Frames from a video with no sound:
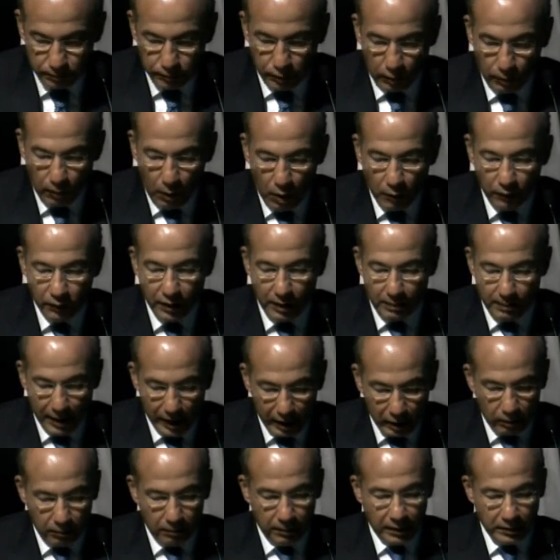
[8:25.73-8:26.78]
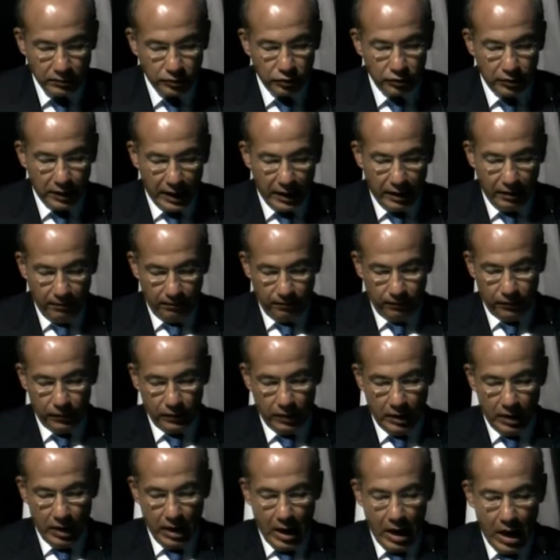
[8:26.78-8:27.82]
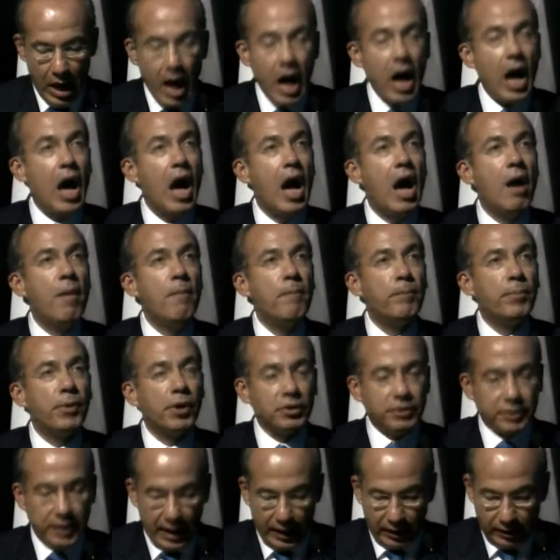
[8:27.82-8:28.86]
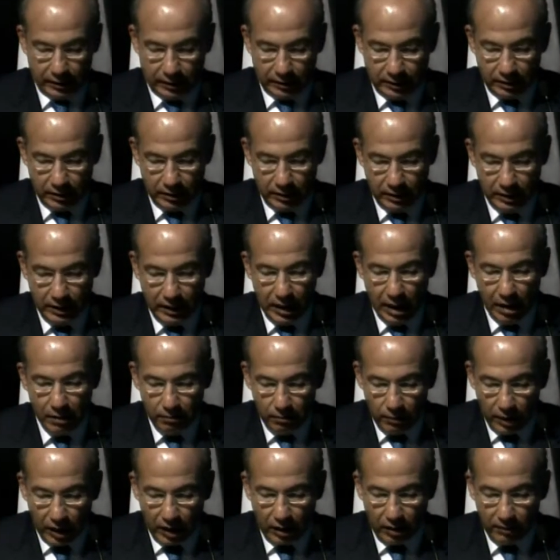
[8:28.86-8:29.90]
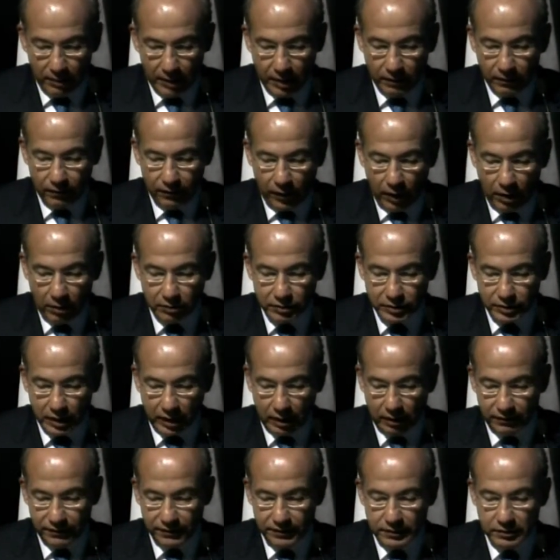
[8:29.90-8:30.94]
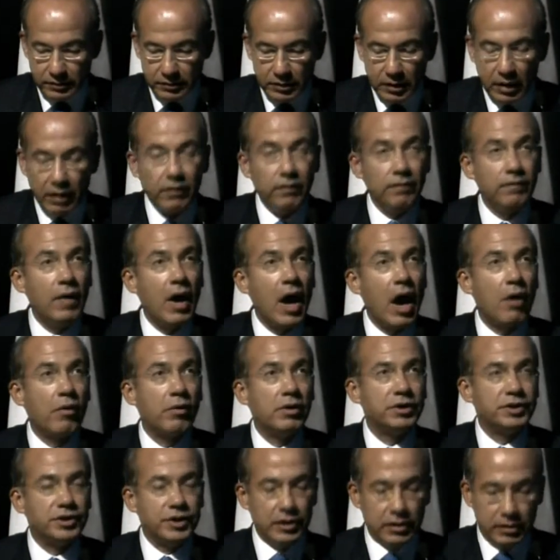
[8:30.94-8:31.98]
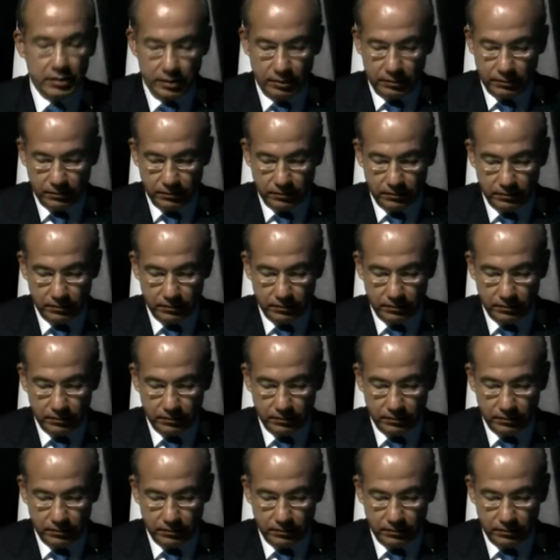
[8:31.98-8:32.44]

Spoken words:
promote development today and protect the environment for ourselves and our children.